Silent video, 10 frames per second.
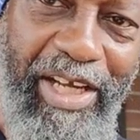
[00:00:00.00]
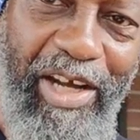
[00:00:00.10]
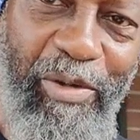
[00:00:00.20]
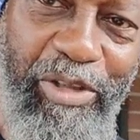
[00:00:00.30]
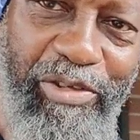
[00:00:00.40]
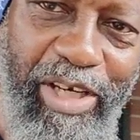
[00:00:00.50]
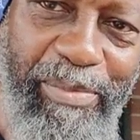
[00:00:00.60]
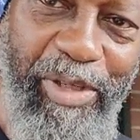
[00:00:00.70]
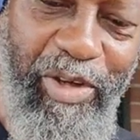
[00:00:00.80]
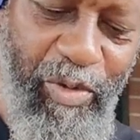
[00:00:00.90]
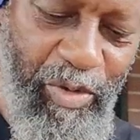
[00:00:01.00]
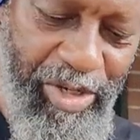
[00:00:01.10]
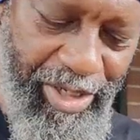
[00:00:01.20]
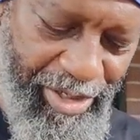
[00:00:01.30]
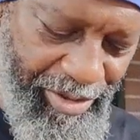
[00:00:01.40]
I always try to be
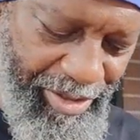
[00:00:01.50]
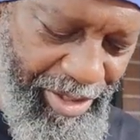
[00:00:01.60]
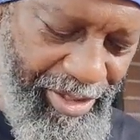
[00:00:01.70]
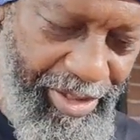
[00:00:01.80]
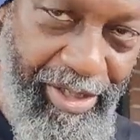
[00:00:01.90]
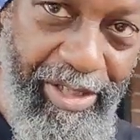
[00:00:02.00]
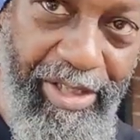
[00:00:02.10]
coordinated. So these,